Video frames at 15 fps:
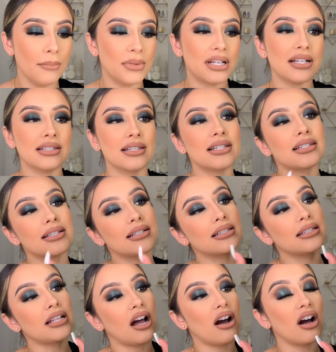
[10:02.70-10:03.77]
because this is
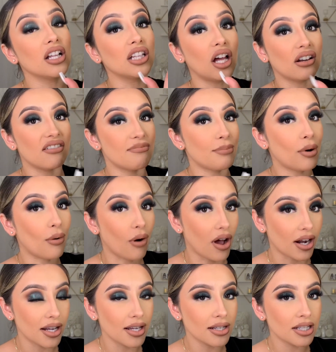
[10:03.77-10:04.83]
not a lot of
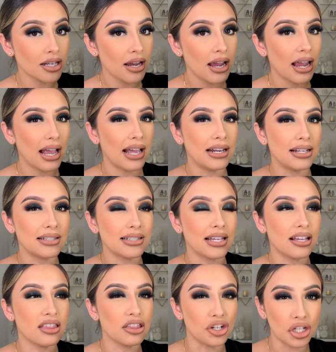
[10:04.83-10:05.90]
product, and it's
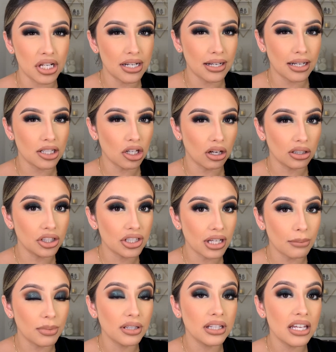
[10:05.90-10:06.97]
like $39,
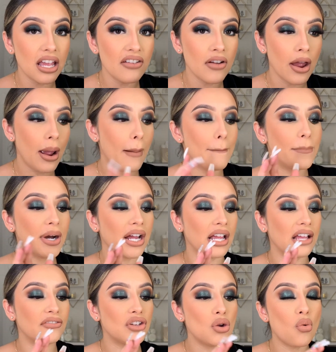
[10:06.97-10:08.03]
I believe.
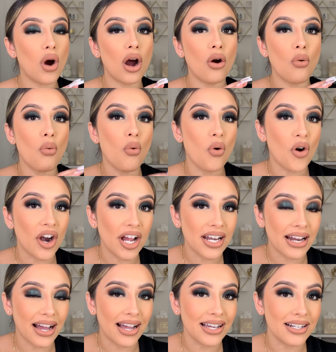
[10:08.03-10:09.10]
But if you want
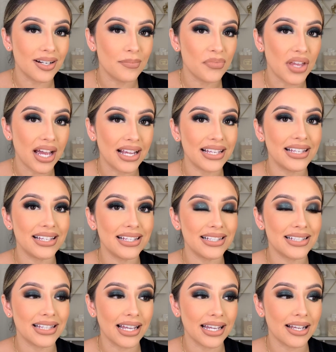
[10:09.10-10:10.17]
one item that
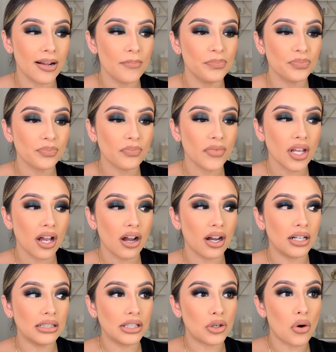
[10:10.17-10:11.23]
is like
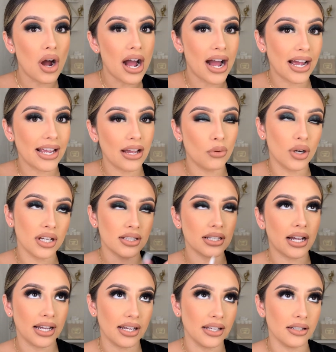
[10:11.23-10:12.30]
a little high, well, it's
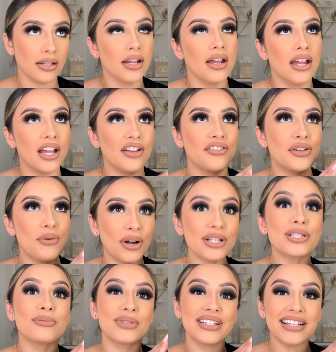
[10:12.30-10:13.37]
high end. If you
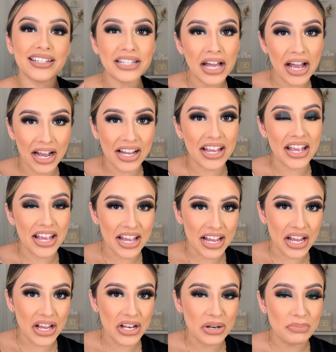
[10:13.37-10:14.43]
want something that's high
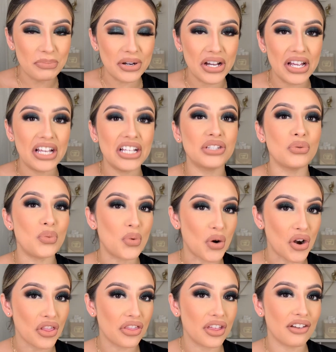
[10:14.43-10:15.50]
end but it's
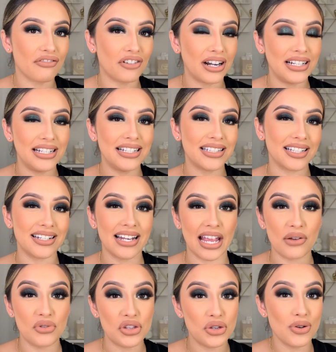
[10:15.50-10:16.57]
worth it for at least a
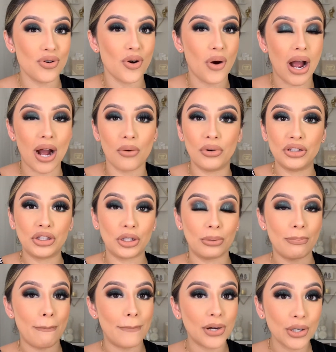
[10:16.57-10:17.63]
night when you go out with your
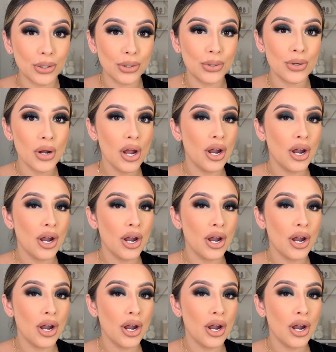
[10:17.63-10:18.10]
boo,